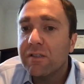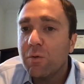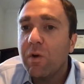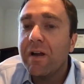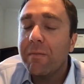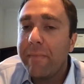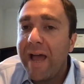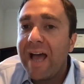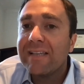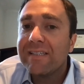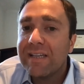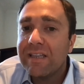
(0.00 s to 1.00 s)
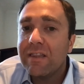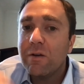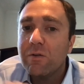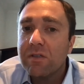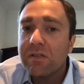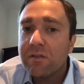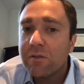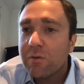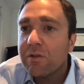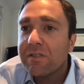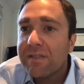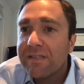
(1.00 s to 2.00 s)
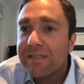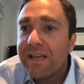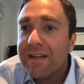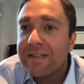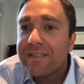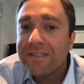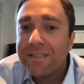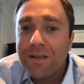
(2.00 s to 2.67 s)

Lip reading: to wear a mask in those sorts of settings.